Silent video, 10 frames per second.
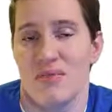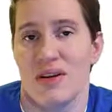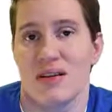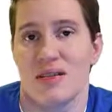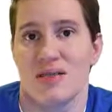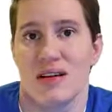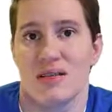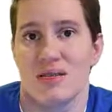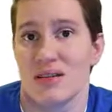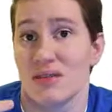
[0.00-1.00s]
because
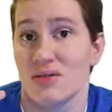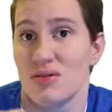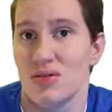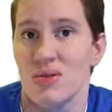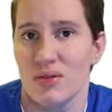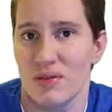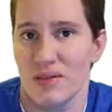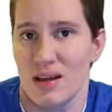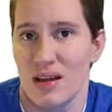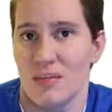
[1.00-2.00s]
as long as two are the
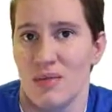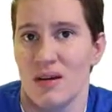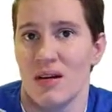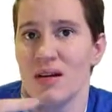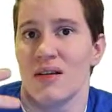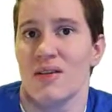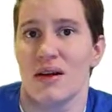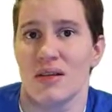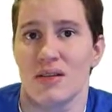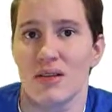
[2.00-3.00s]
same,
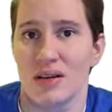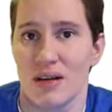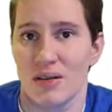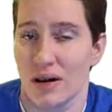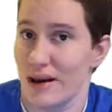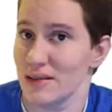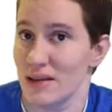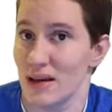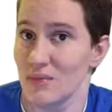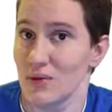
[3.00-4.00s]
that third angle has
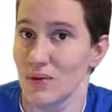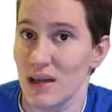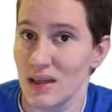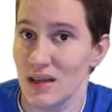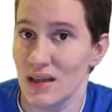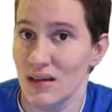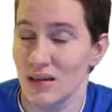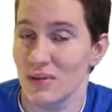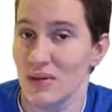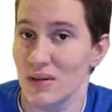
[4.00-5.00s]
to add up to 180
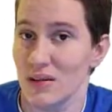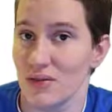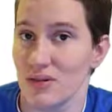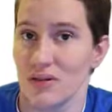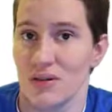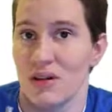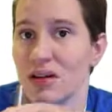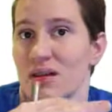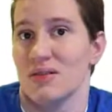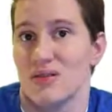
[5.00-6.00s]
with the other two.
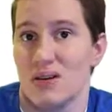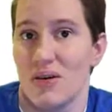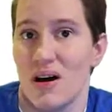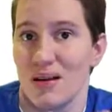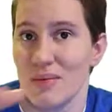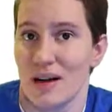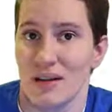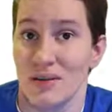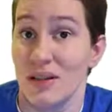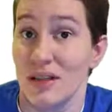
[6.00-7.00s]
So
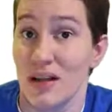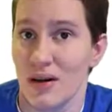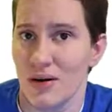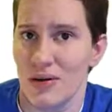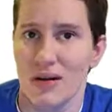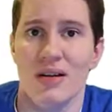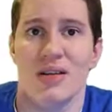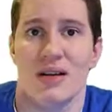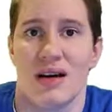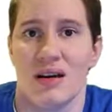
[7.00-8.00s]
automatically we know
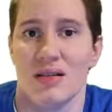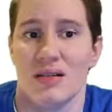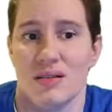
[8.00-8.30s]
that